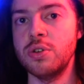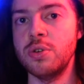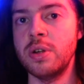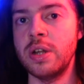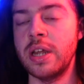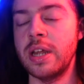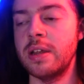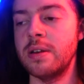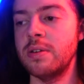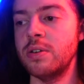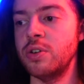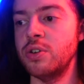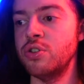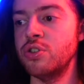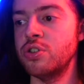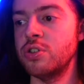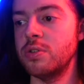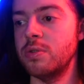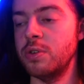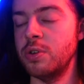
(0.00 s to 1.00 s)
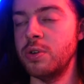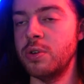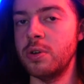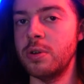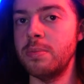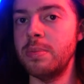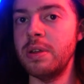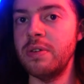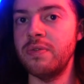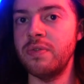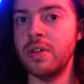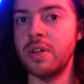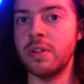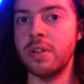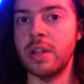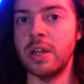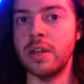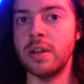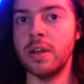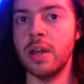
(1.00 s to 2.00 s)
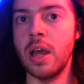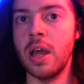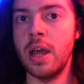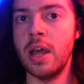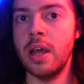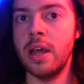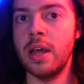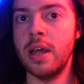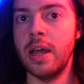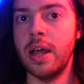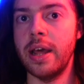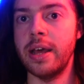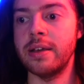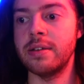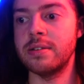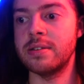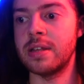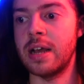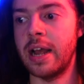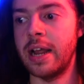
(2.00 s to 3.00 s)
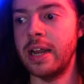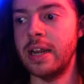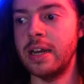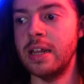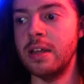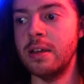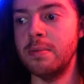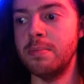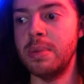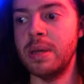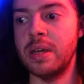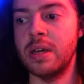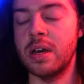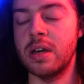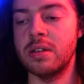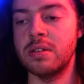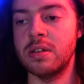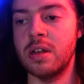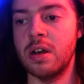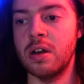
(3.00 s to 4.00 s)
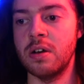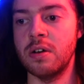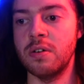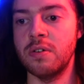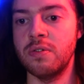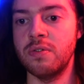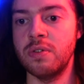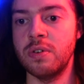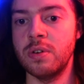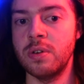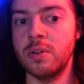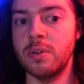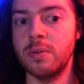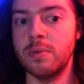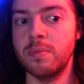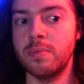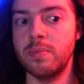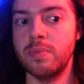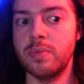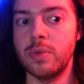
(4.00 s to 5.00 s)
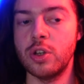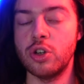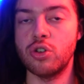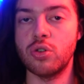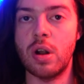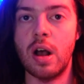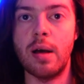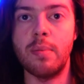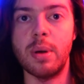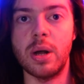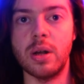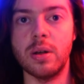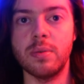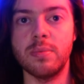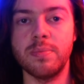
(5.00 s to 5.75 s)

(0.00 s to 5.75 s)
You could be feeling anxiety because of trauma,